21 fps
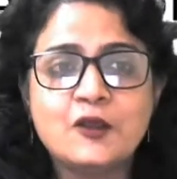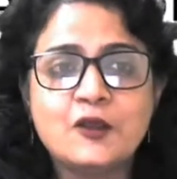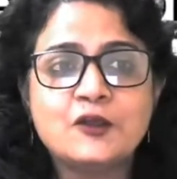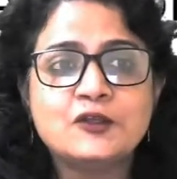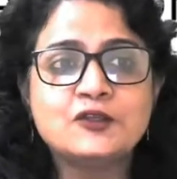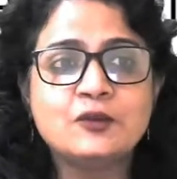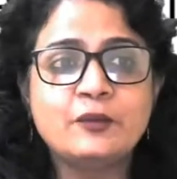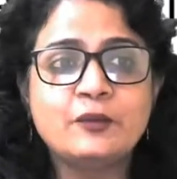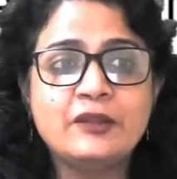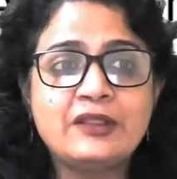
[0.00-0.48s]

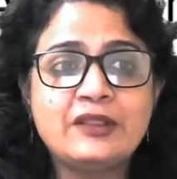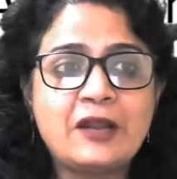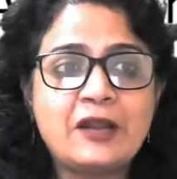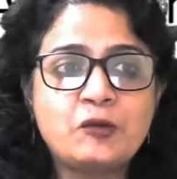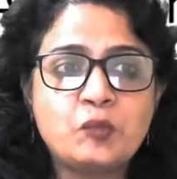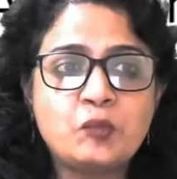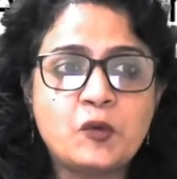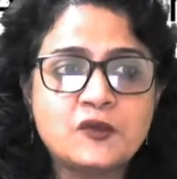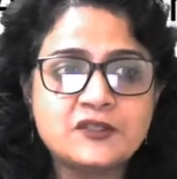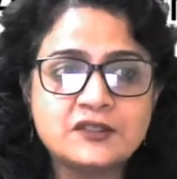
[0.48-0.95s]
So with
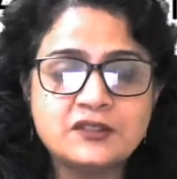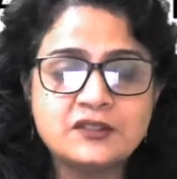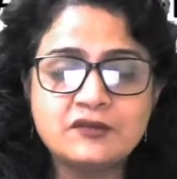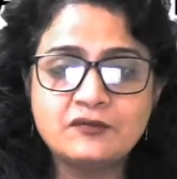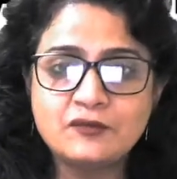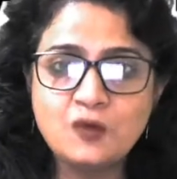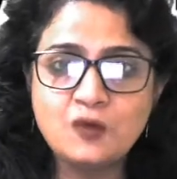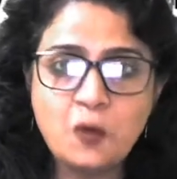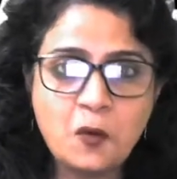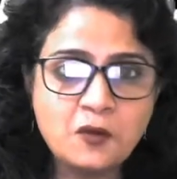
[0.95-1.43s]
that
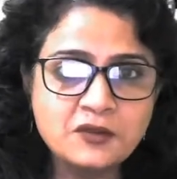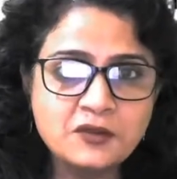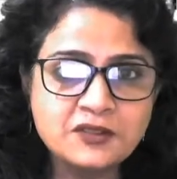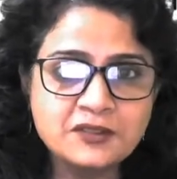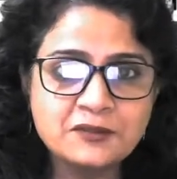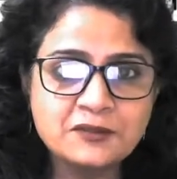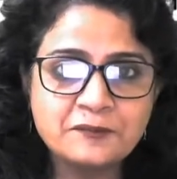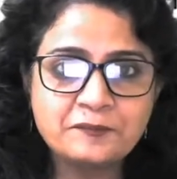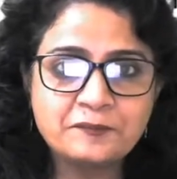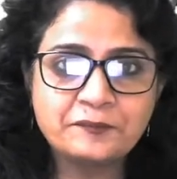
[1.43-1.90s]
positive note,
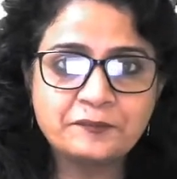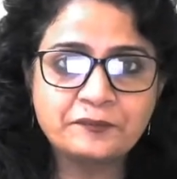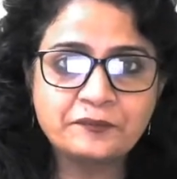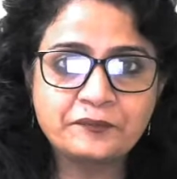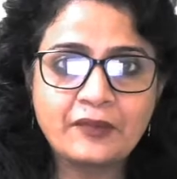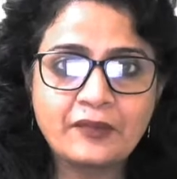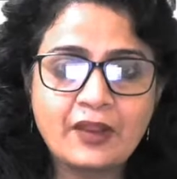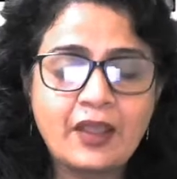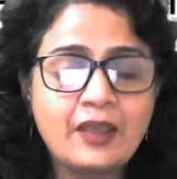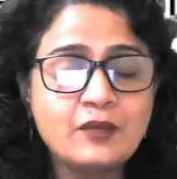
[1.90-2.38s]

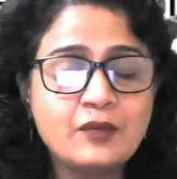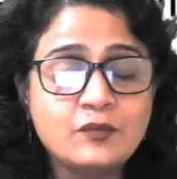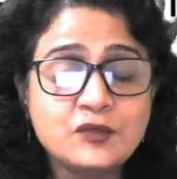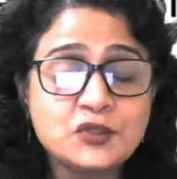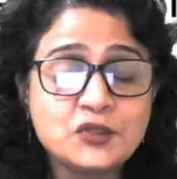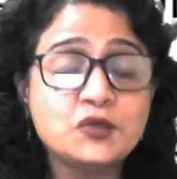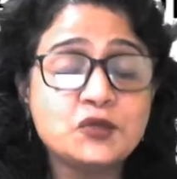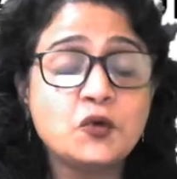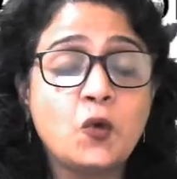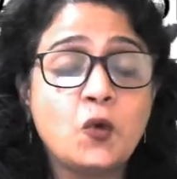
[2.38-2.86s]
I
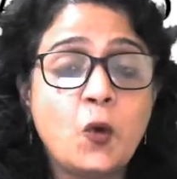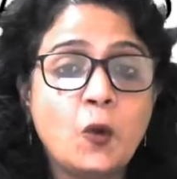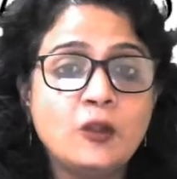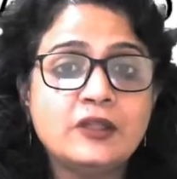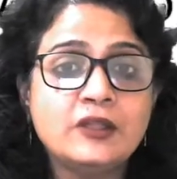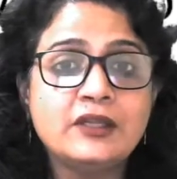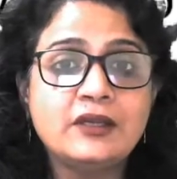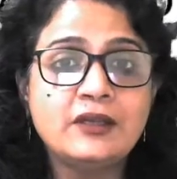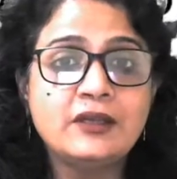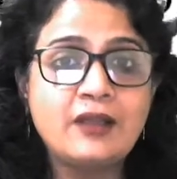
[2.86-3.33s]
wish you
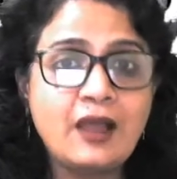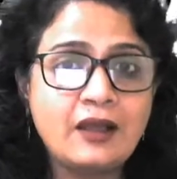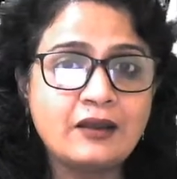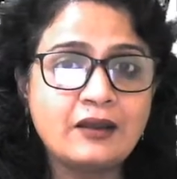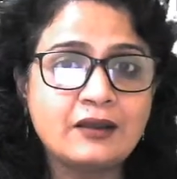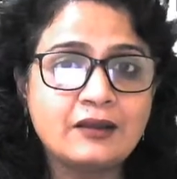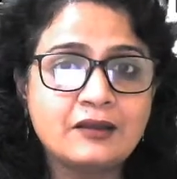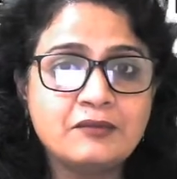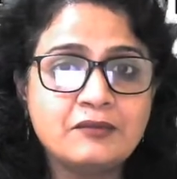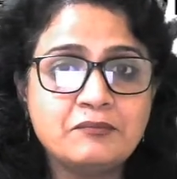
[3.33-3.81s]
all the
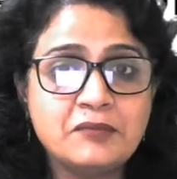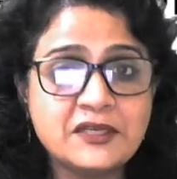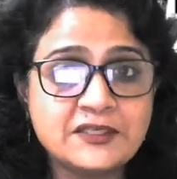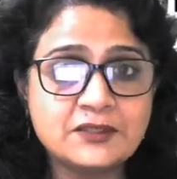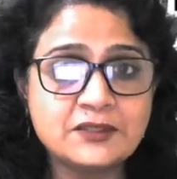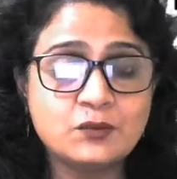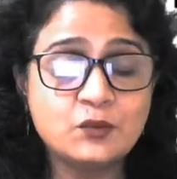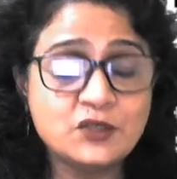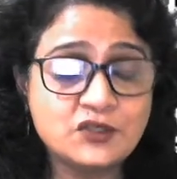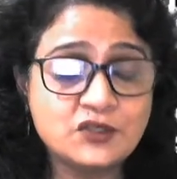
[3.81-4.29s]
luck.
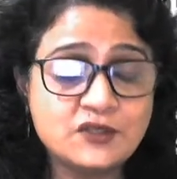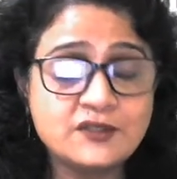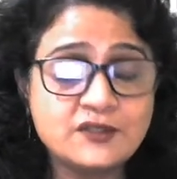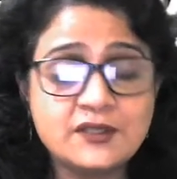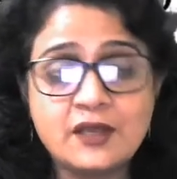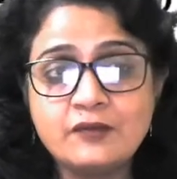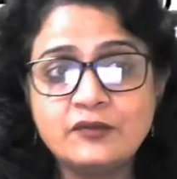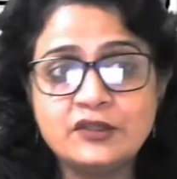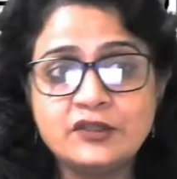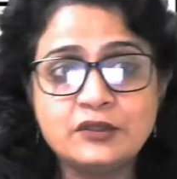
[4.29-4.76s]
Best wishes
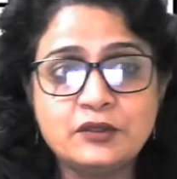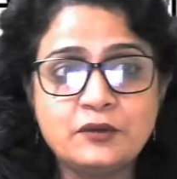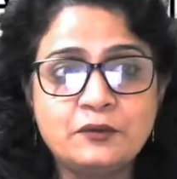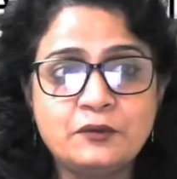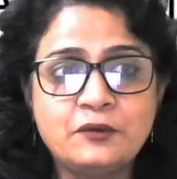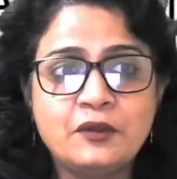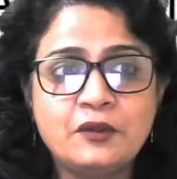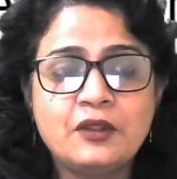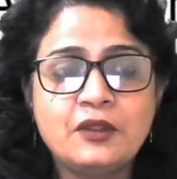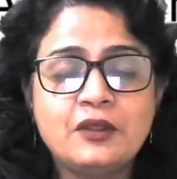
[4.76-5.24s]
are with
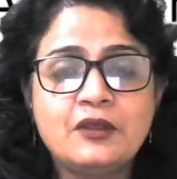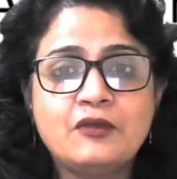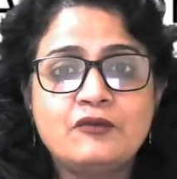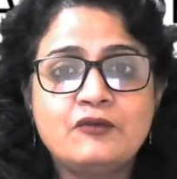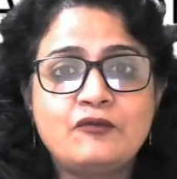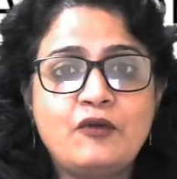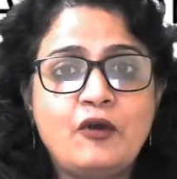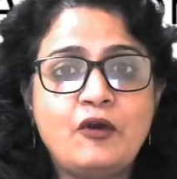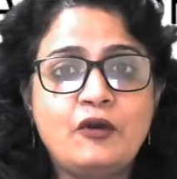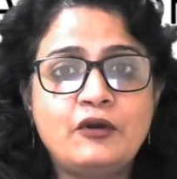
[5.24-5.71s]
you
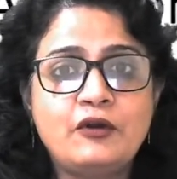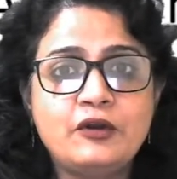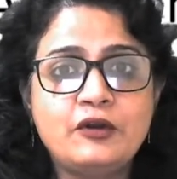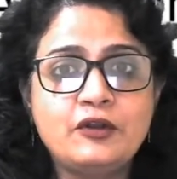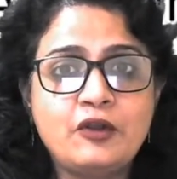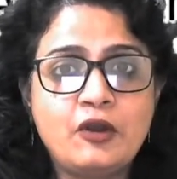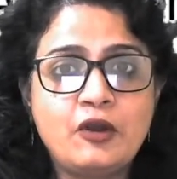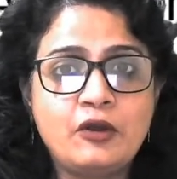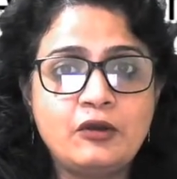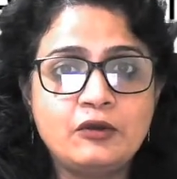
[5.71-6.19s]
for
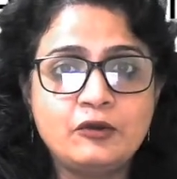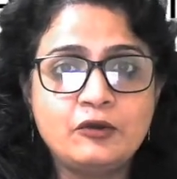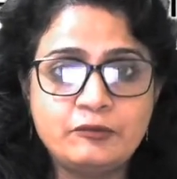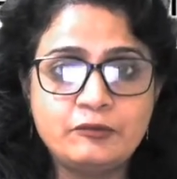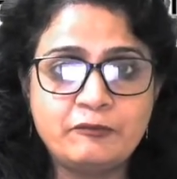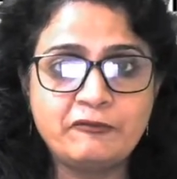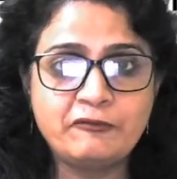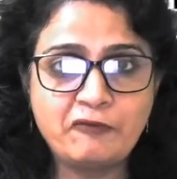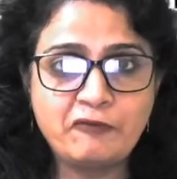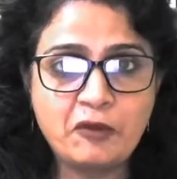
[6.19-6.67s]
your good
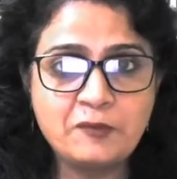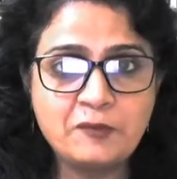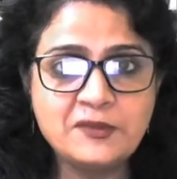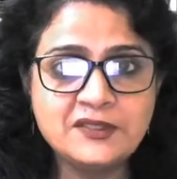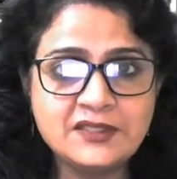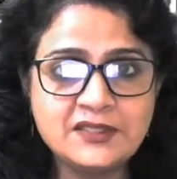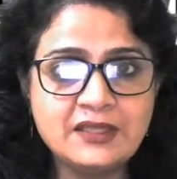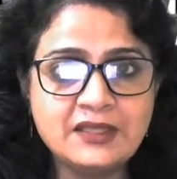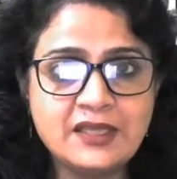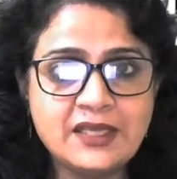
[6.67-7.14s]

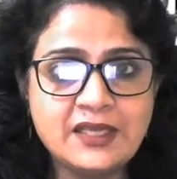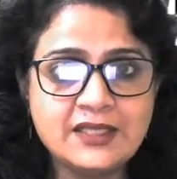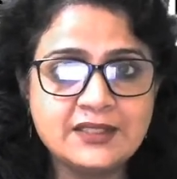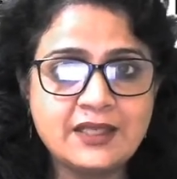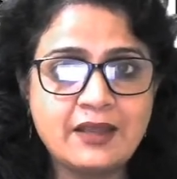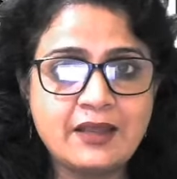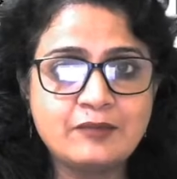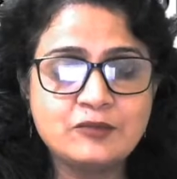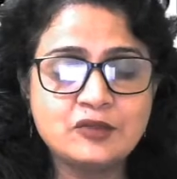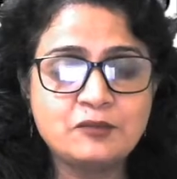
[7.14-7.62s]
performance in the
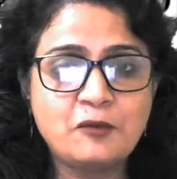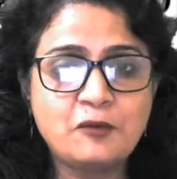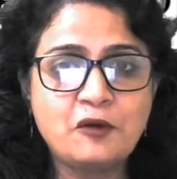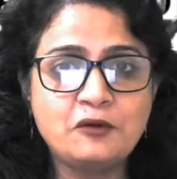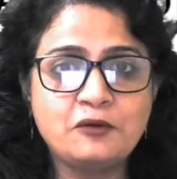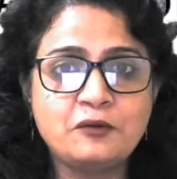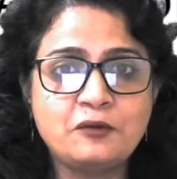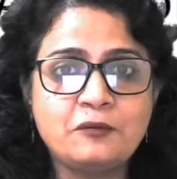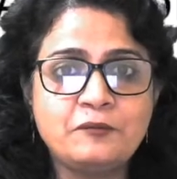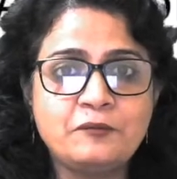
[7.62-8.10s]
exam
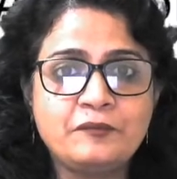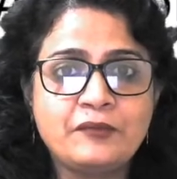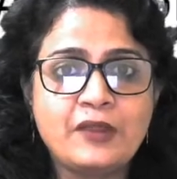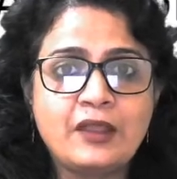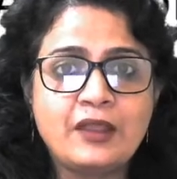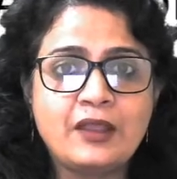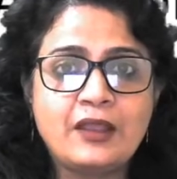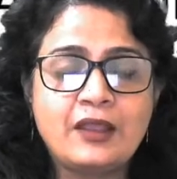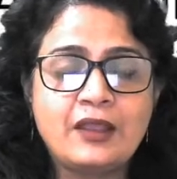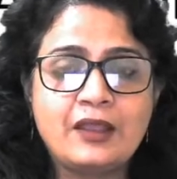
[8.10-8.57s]
tomorrow.
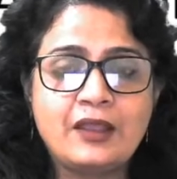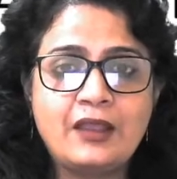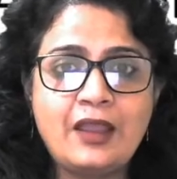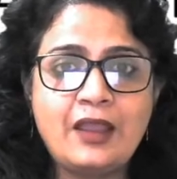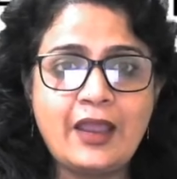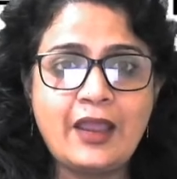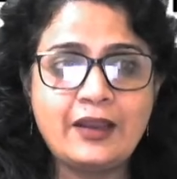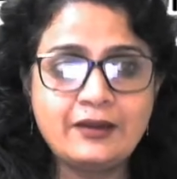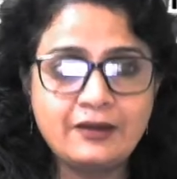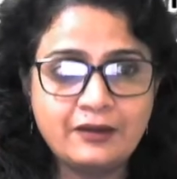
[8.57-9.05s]

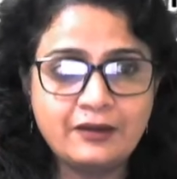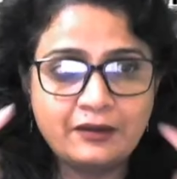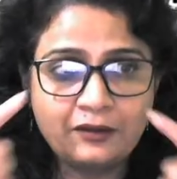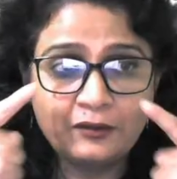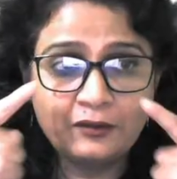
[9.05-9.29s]
And